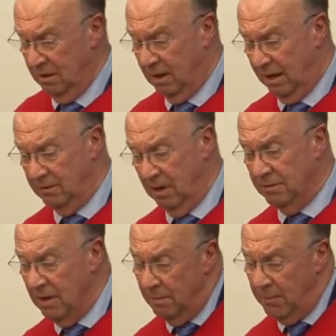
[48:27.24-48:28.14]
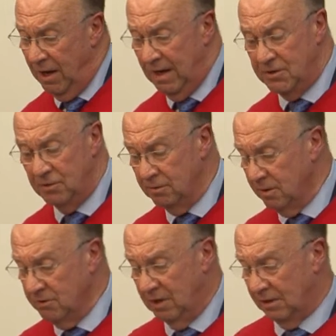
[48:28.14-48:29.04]
And they're bilateral
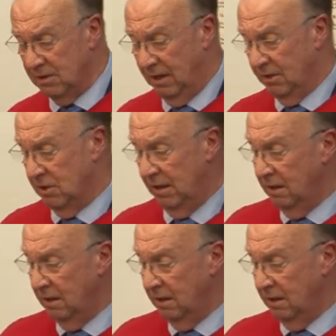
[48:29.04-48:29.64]
contracts largely.